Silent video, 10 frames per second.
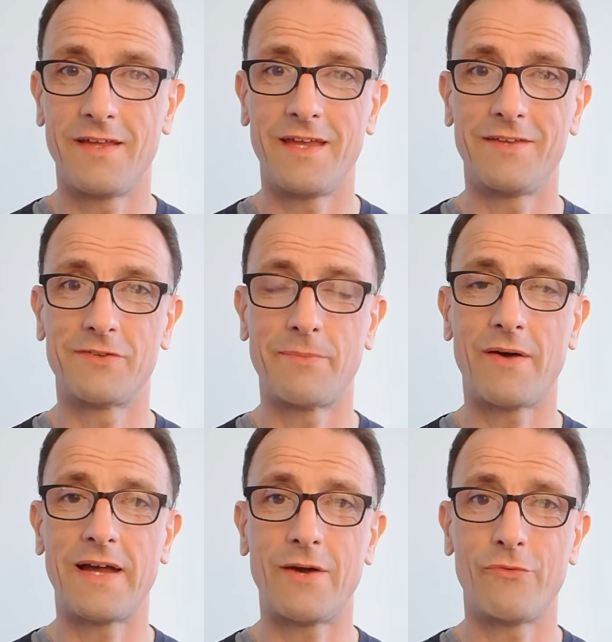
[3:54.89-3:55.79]
it's
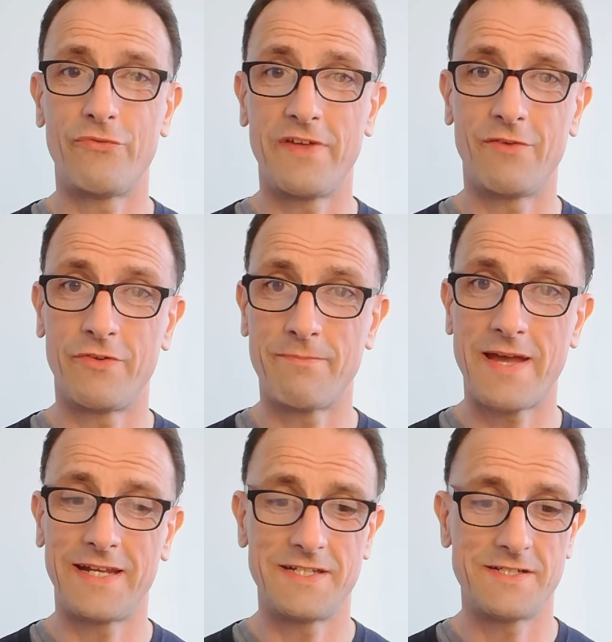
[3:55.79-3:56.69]
about how fear is
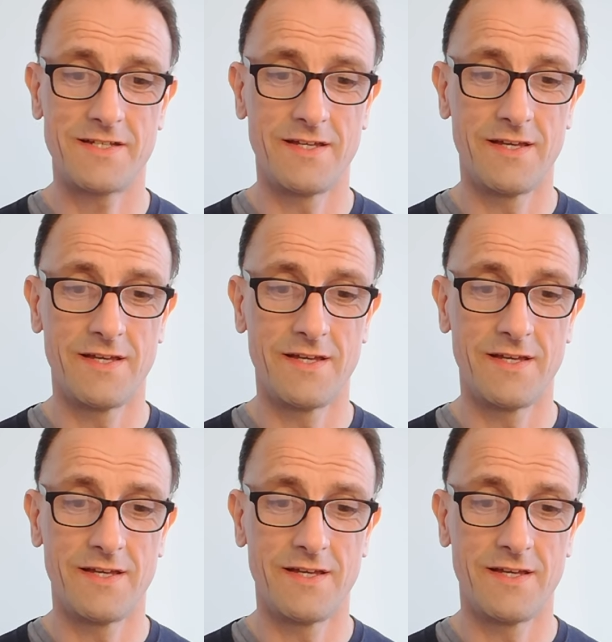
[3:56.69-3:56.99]
managed.